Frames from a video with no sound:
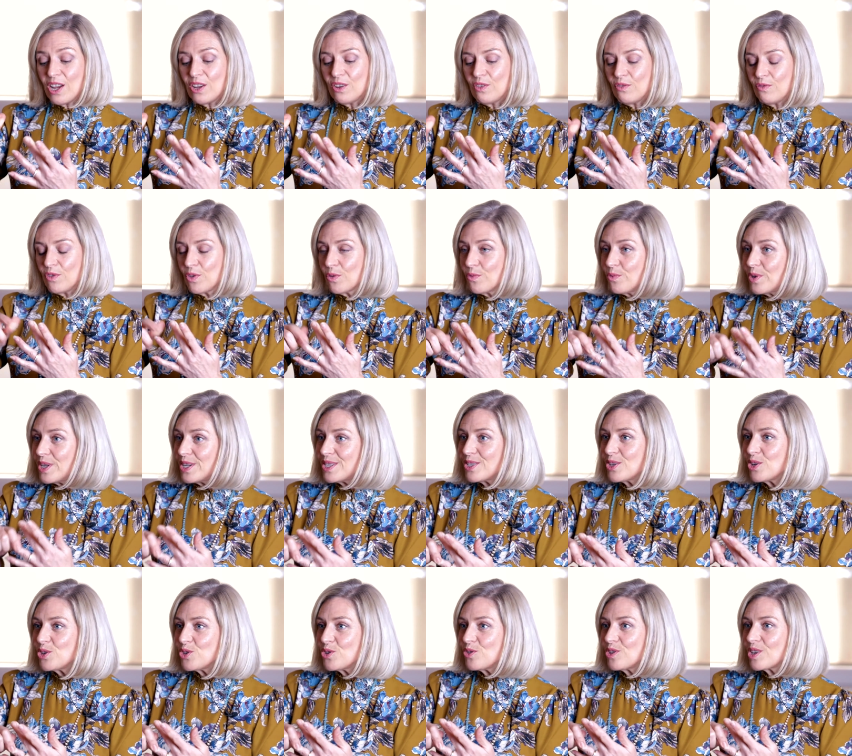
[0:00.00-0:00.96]
The
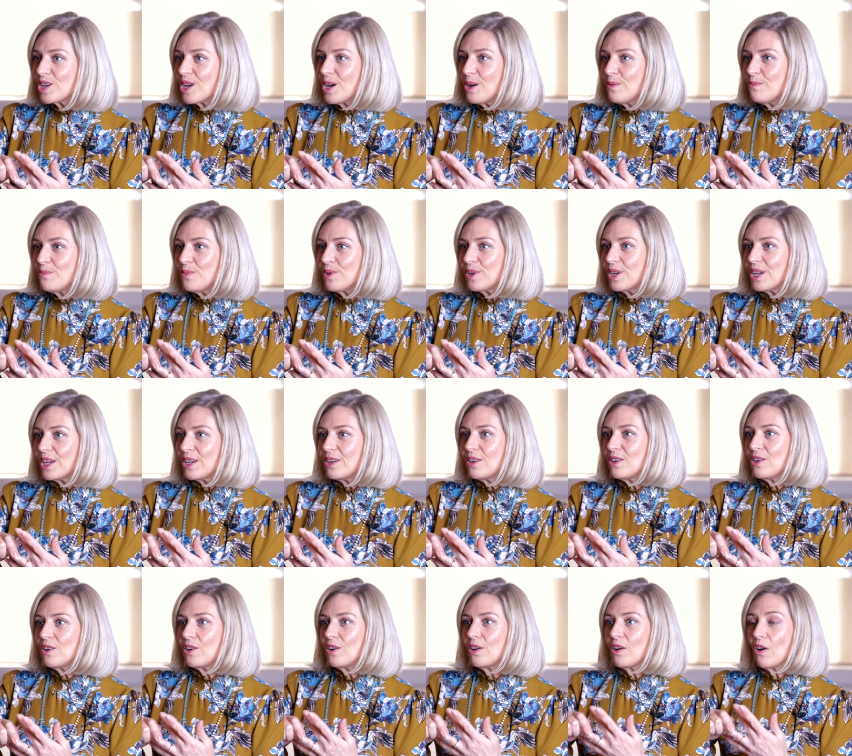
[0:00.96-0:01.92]
research of the company,
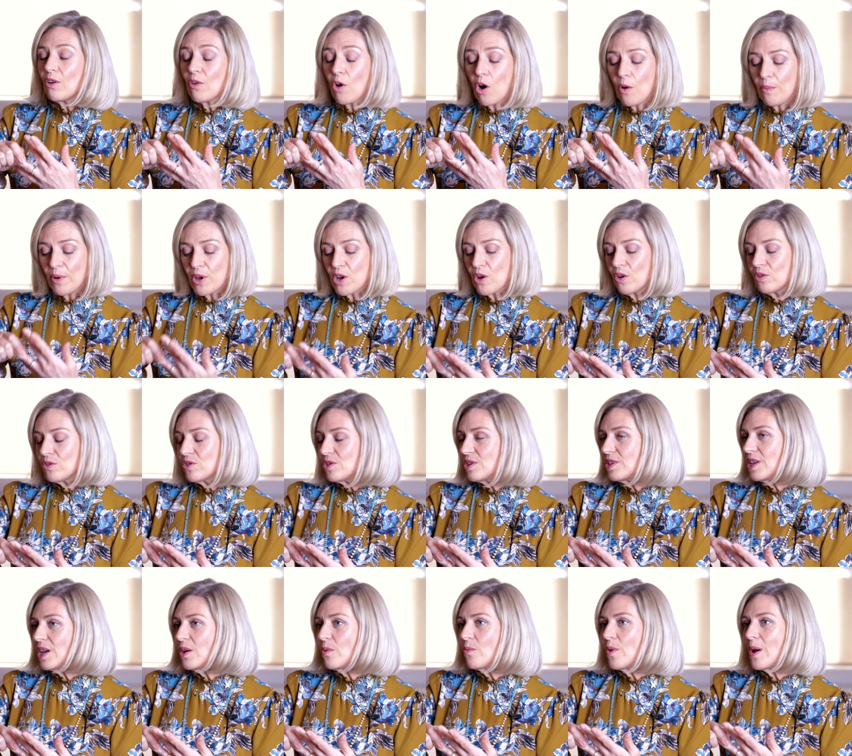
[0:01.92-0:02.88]
hopping onto
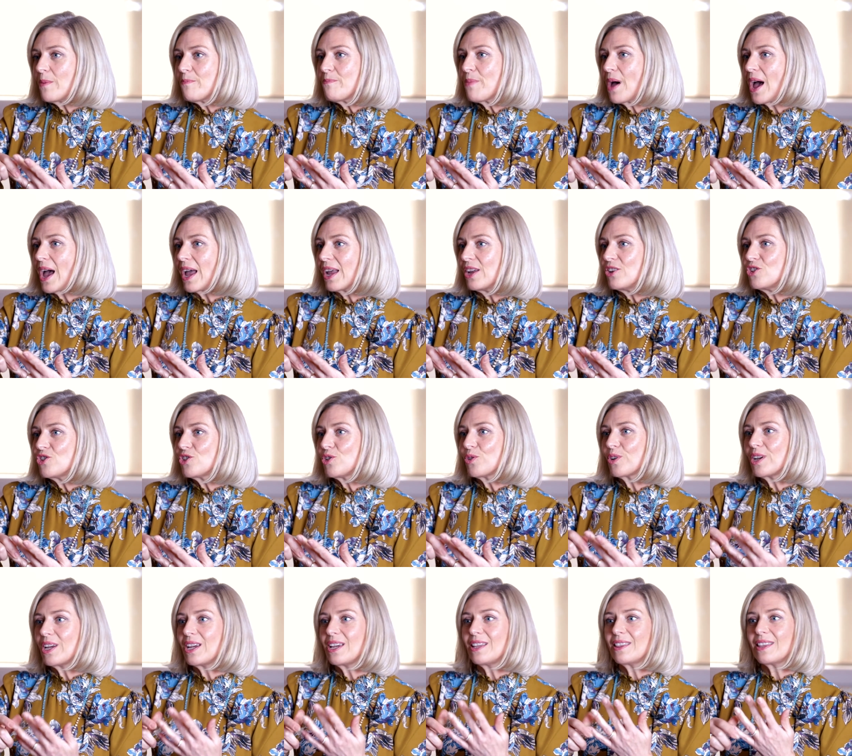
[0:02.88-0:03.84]
their webpage,
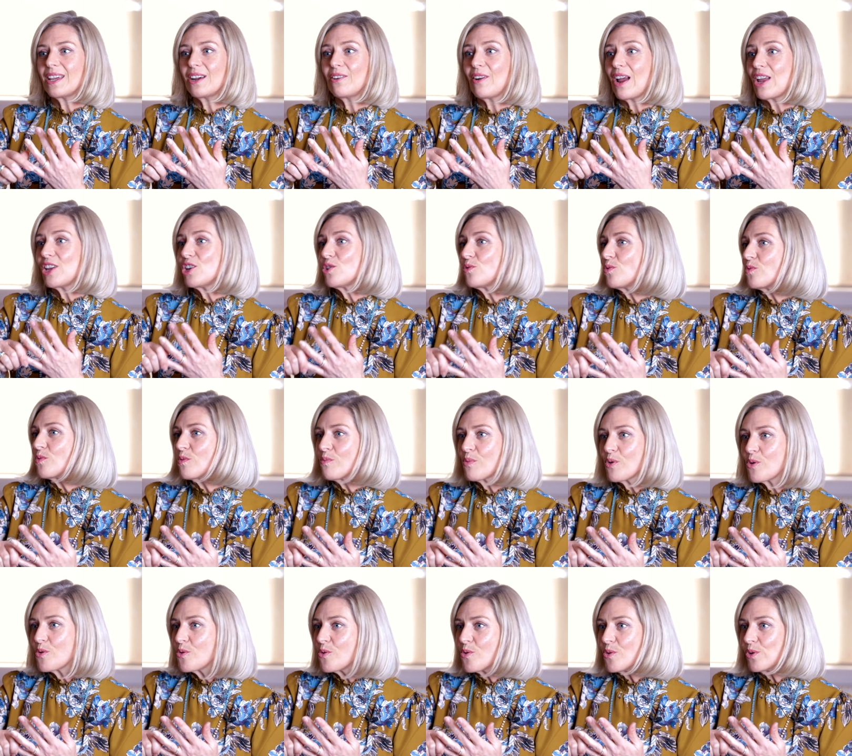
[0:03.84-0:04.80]
looking at their annual
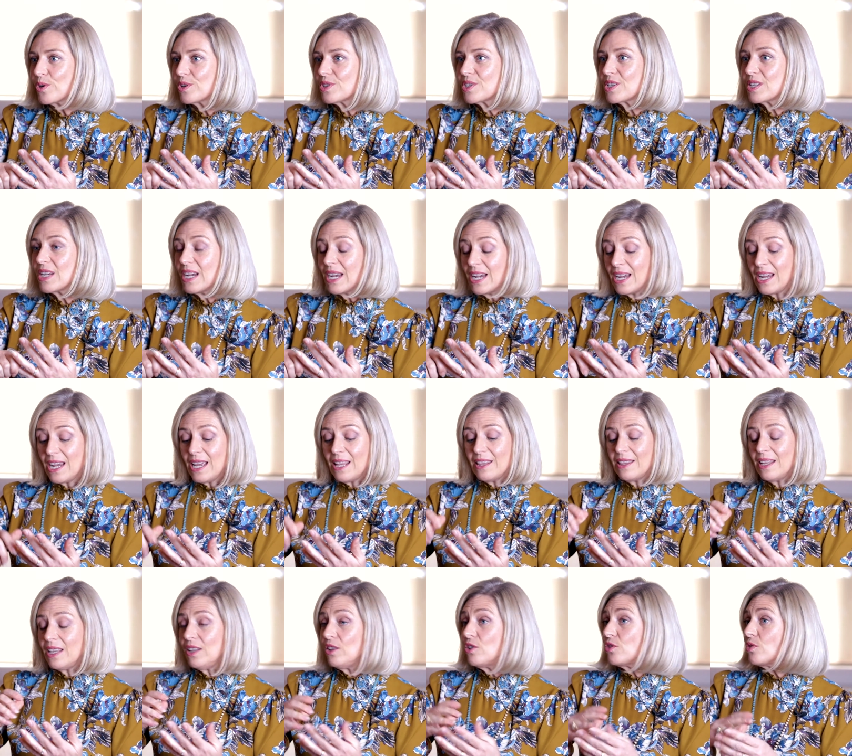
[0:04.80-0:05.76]
reports.
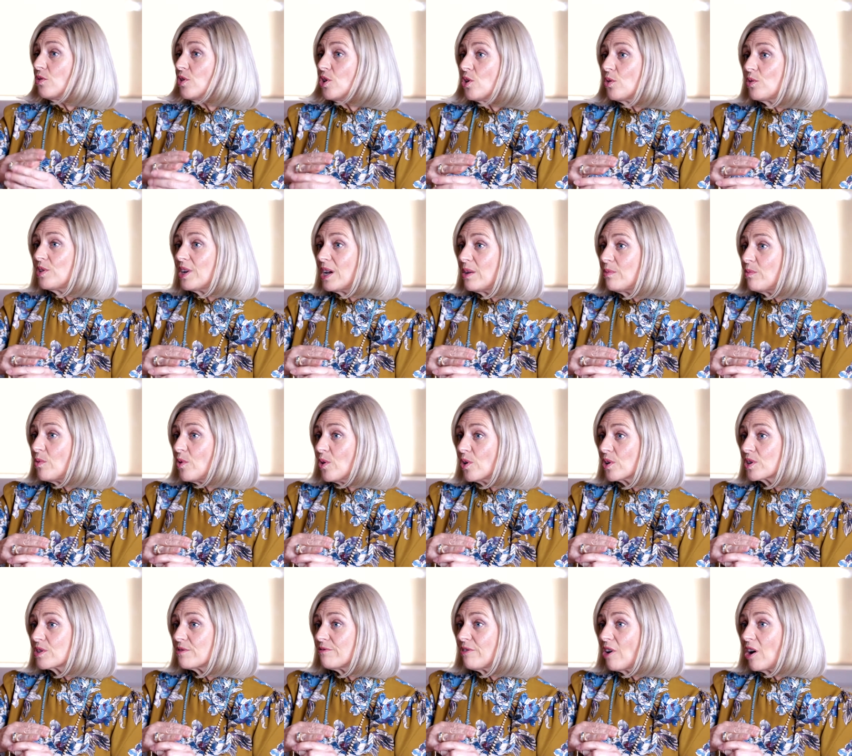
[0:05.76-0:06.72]
Then through your
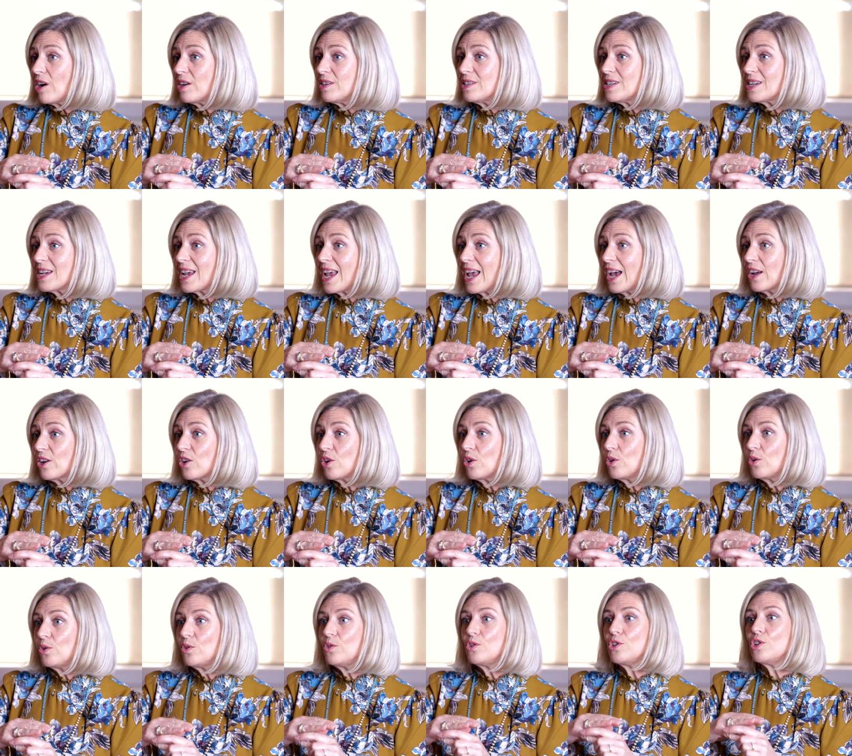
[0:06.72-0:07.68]
networks, finding out
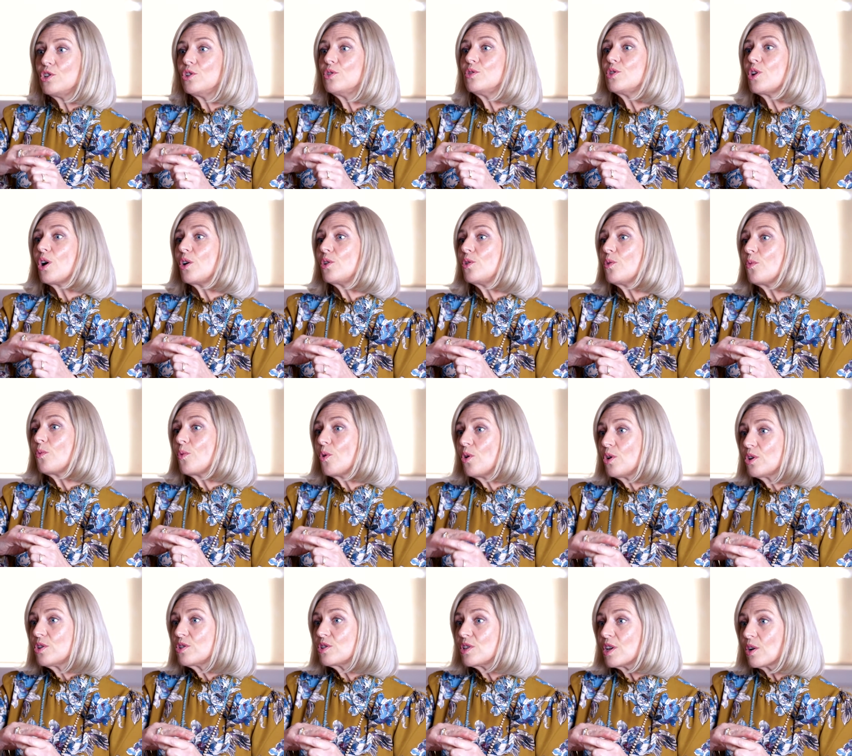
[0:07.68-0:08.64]
who do you know that
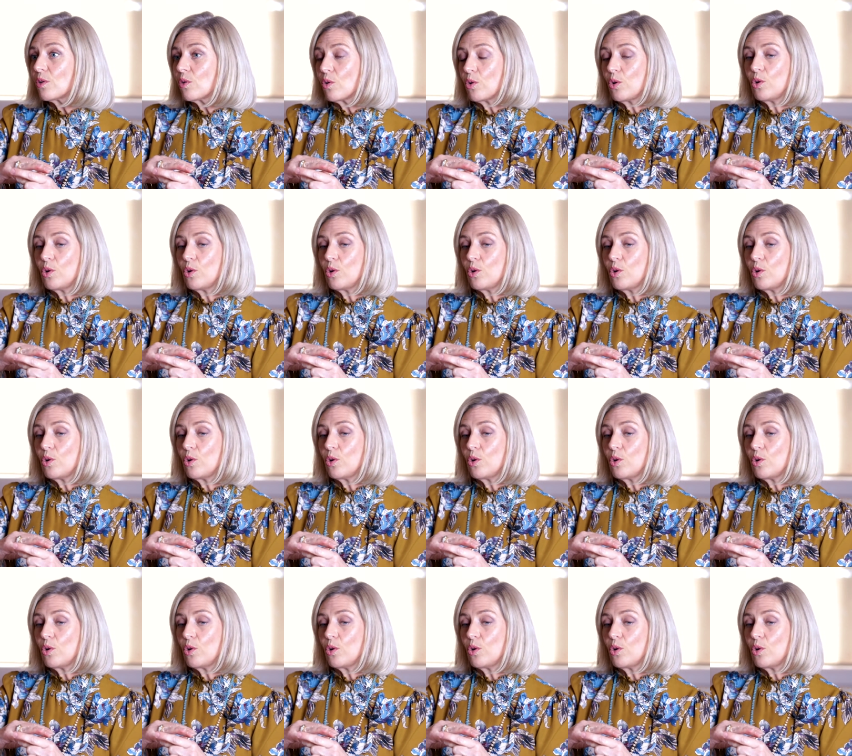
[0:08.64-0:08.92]
works there, or